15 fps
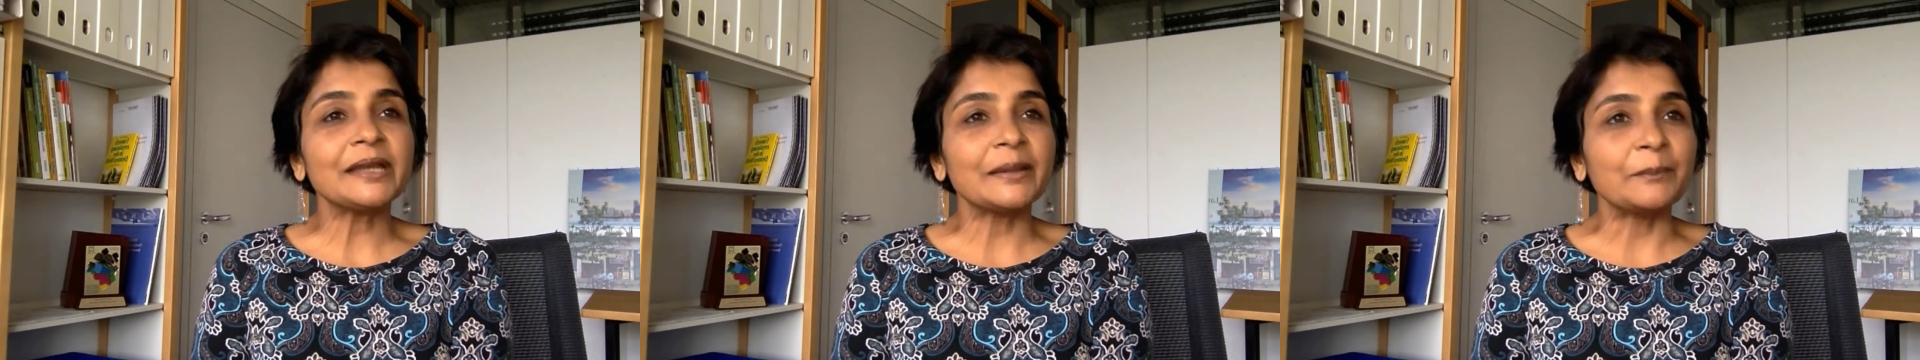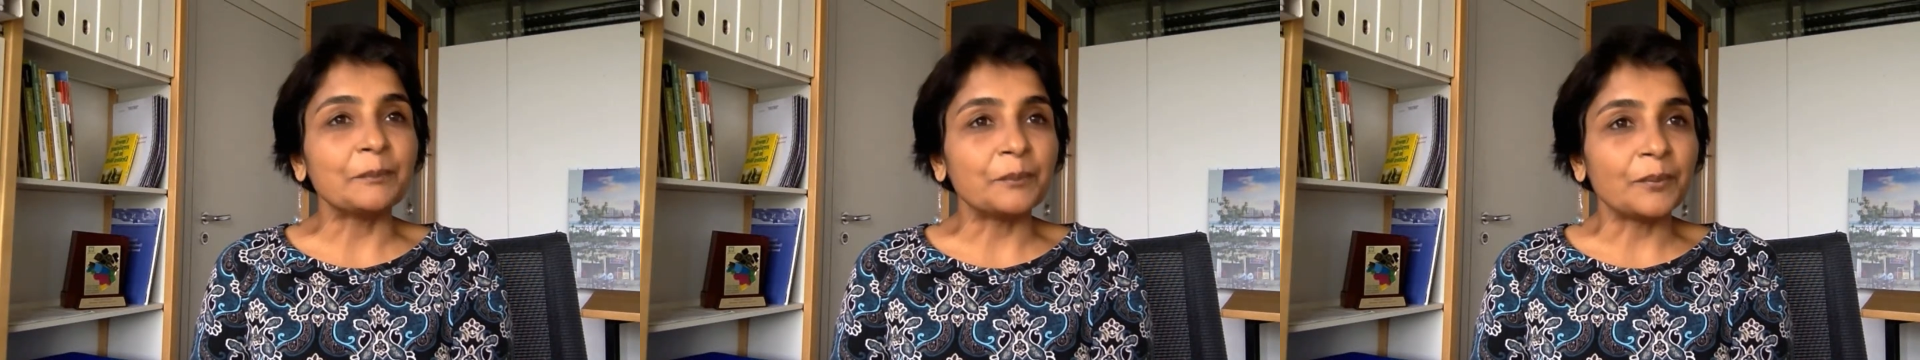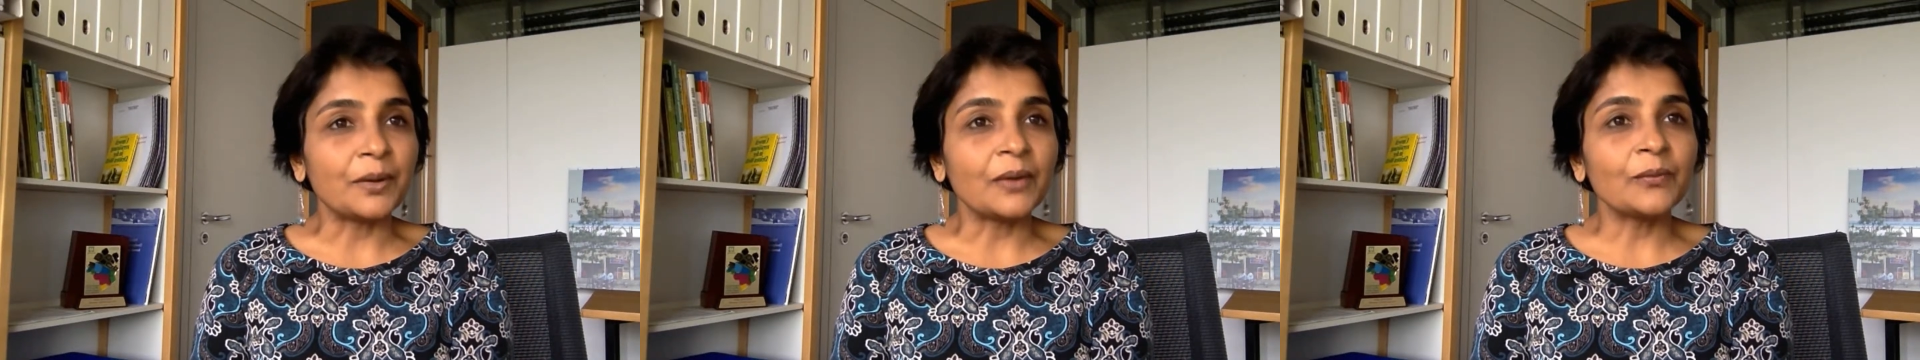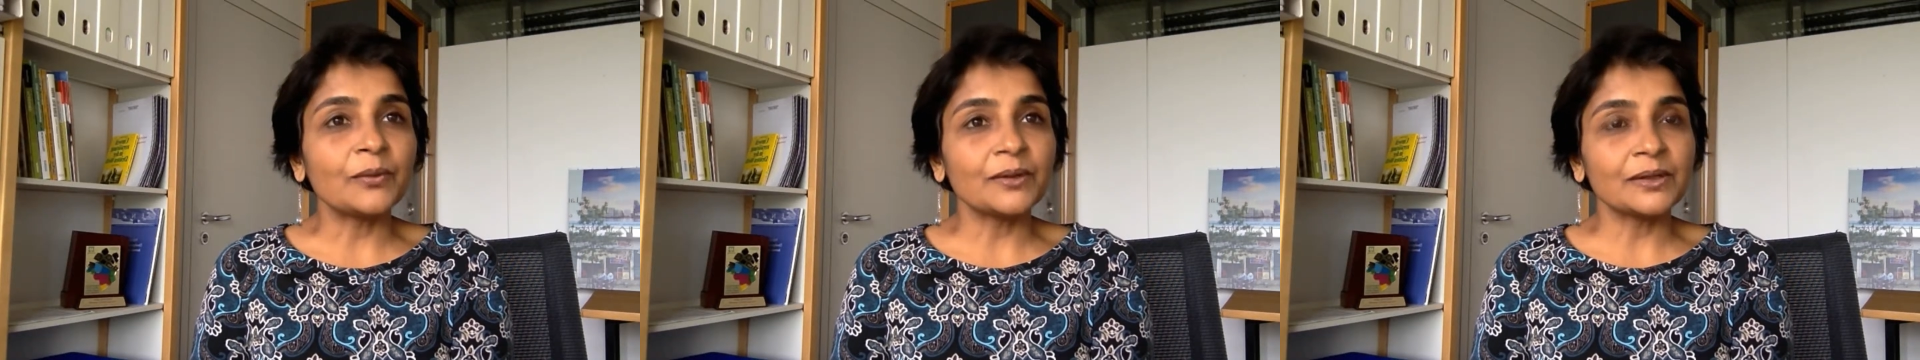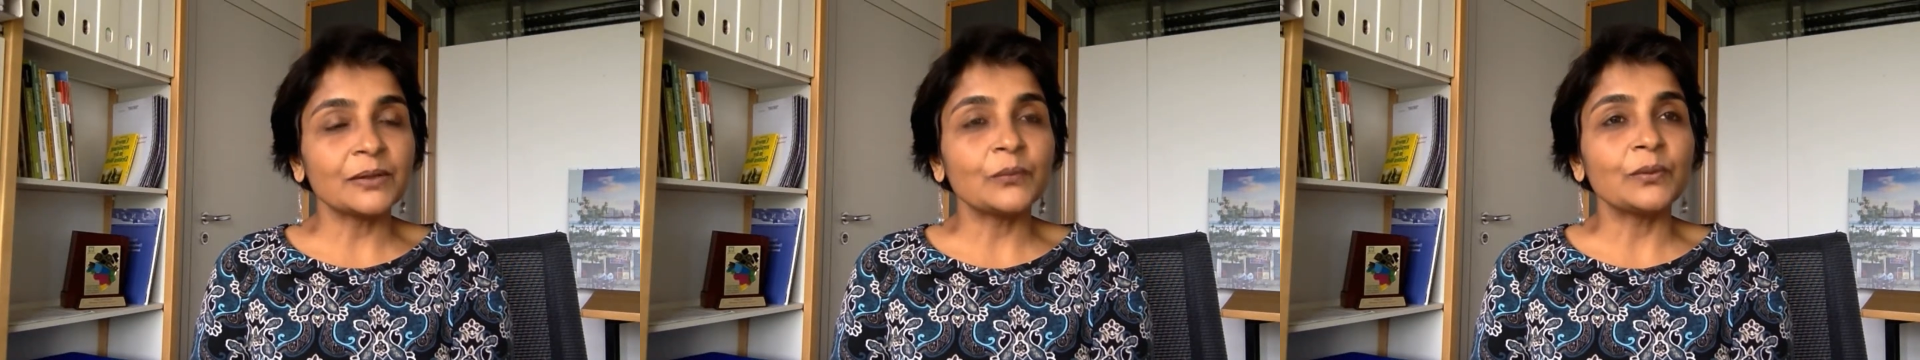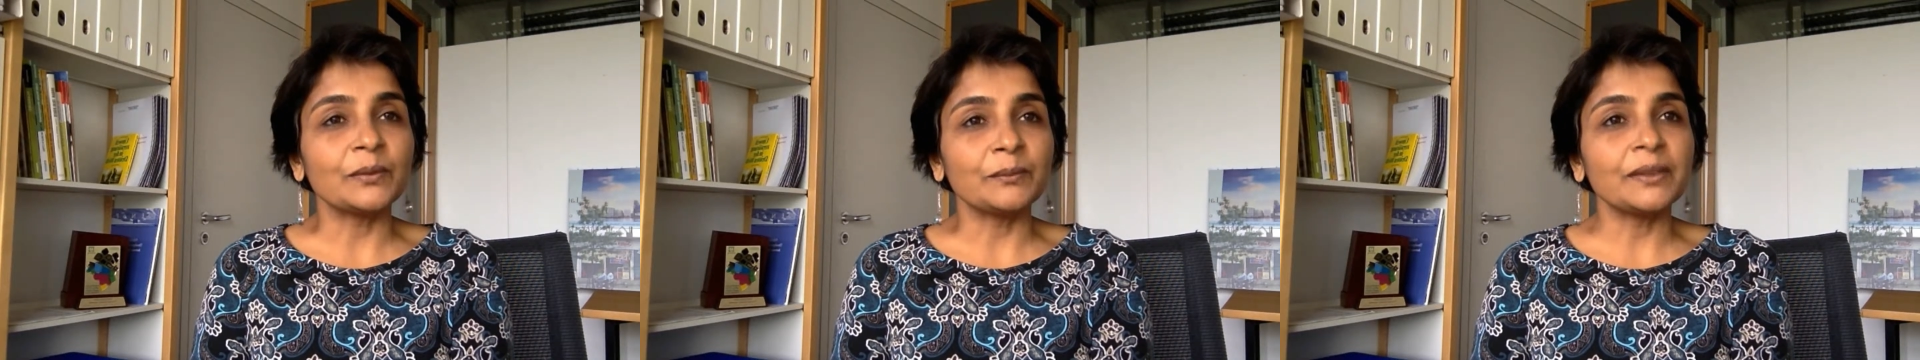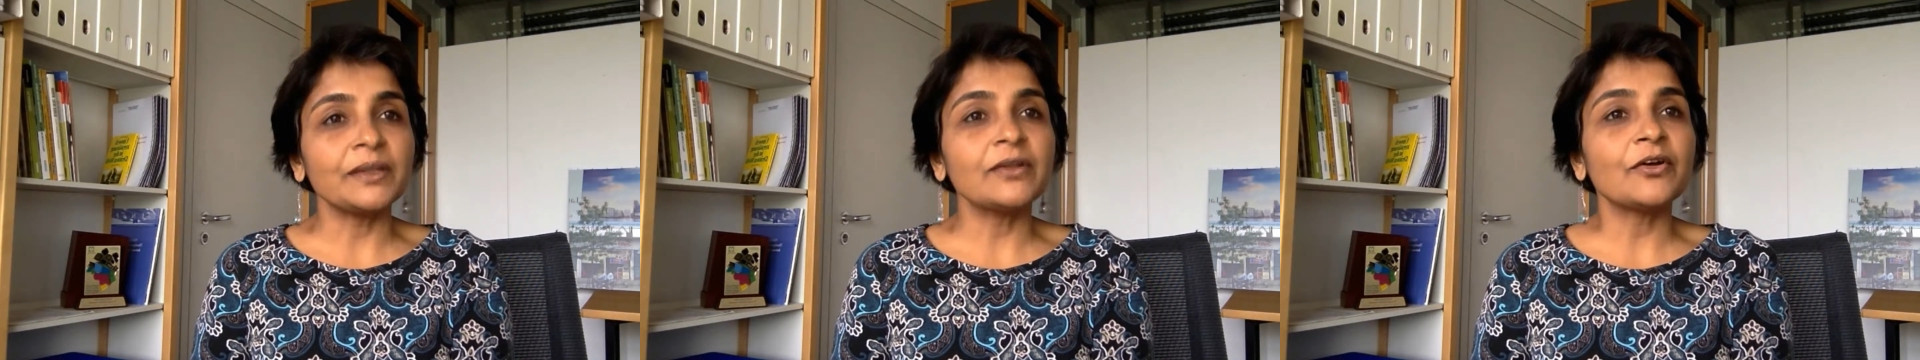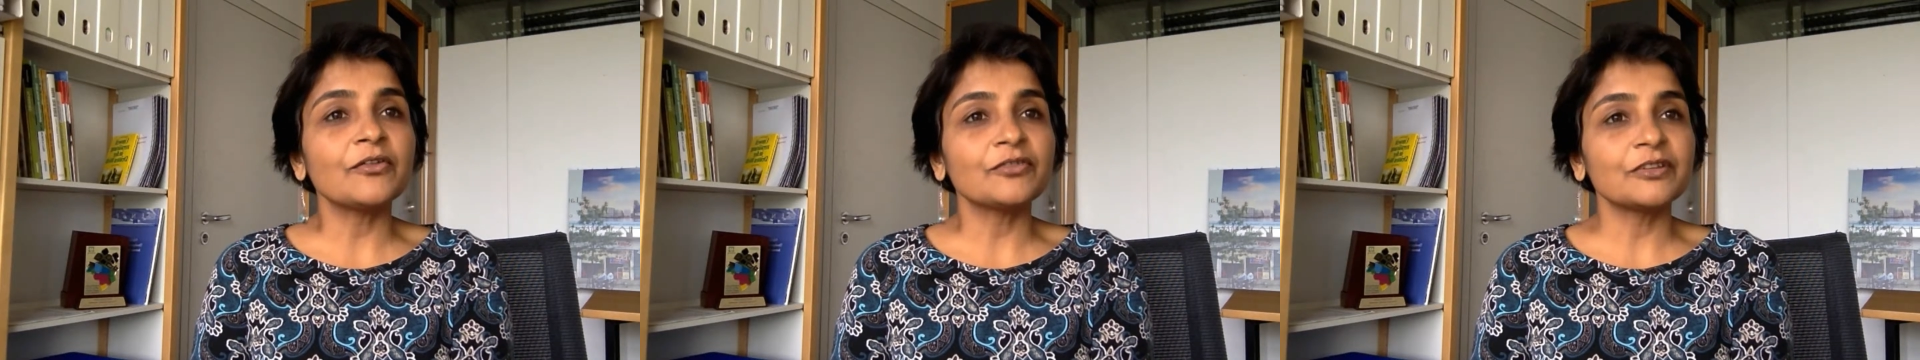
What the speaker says: empowered the women of